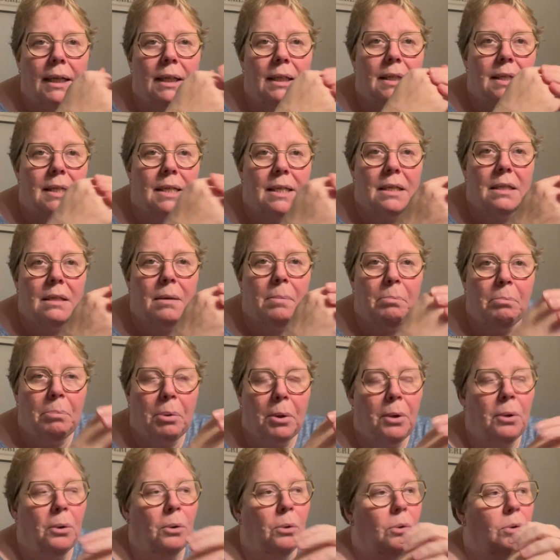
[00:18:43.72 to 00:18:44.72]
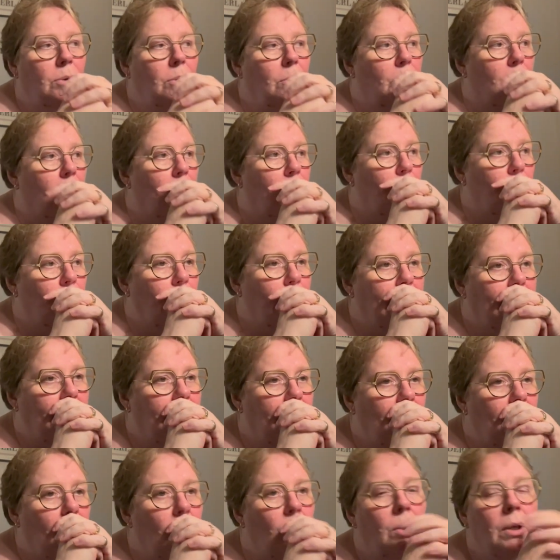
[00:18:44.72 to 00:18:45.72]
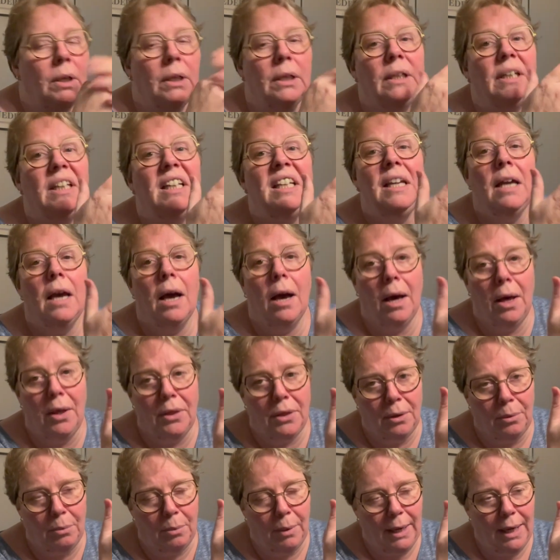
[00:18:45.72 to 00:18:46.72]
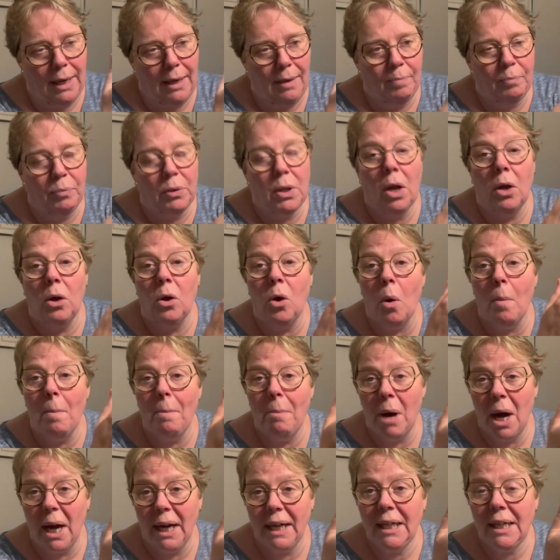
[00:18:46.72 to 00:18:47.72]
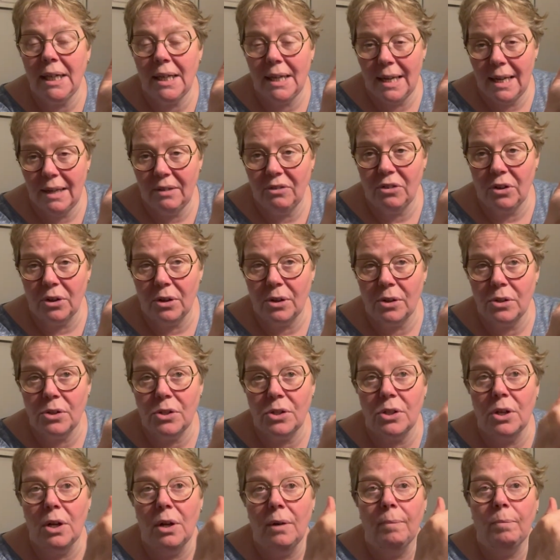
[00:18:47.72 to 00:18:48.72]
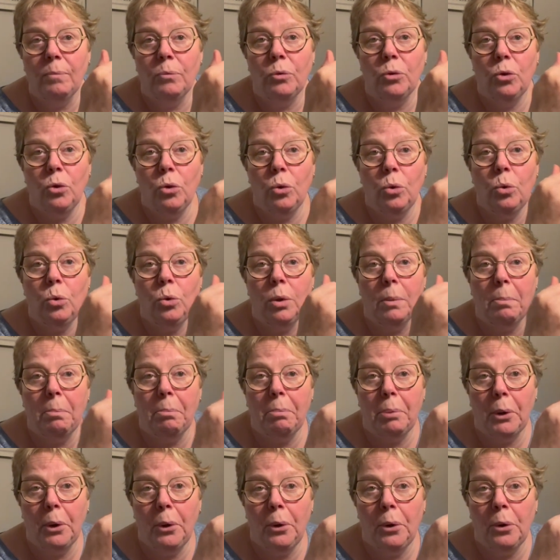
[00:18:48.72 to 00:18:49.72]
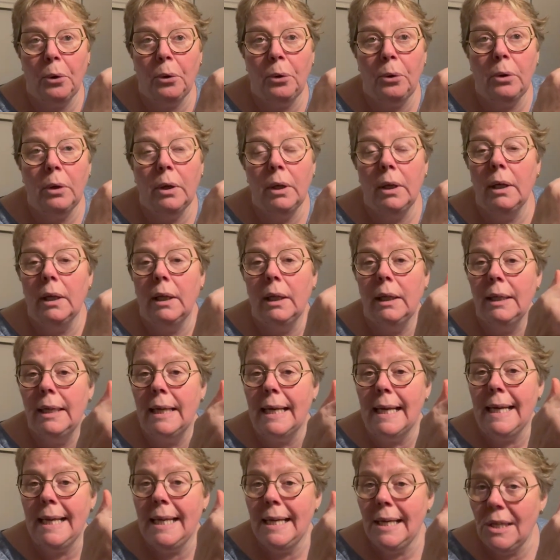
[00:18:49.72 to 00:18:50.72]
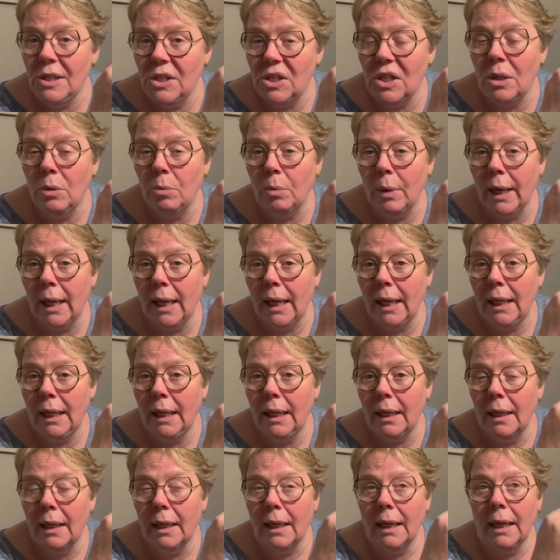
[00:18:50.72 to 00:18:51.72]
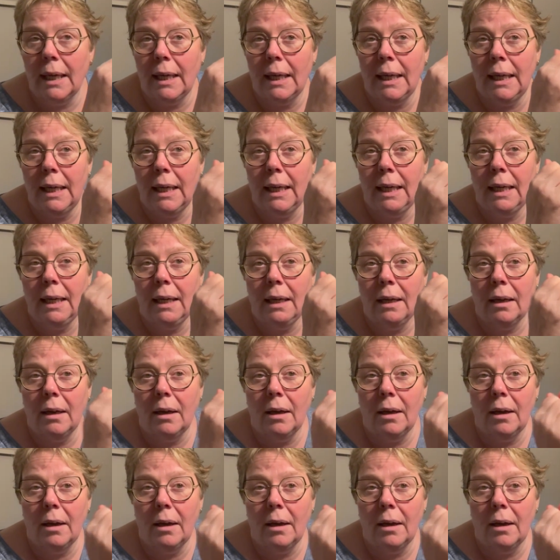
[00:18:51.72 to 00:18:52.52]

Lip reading: did the purl the wrong way or the other way. Combined knitters do the purl the easy way in